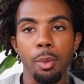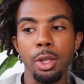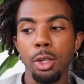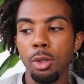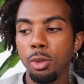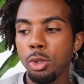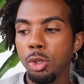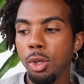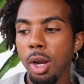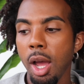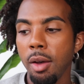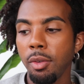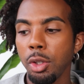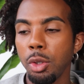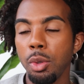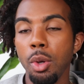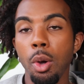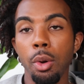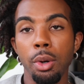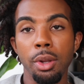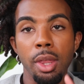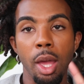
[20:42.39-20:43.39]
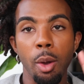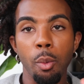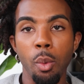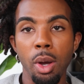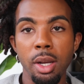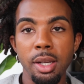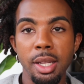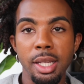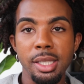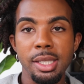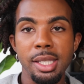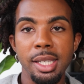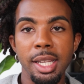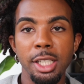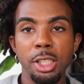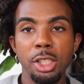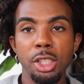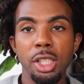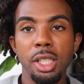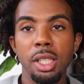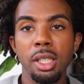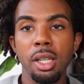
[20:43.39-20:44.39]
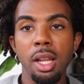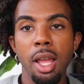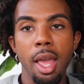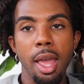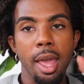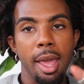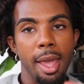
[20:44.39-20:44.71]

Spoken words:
When you travel, you go to that one destination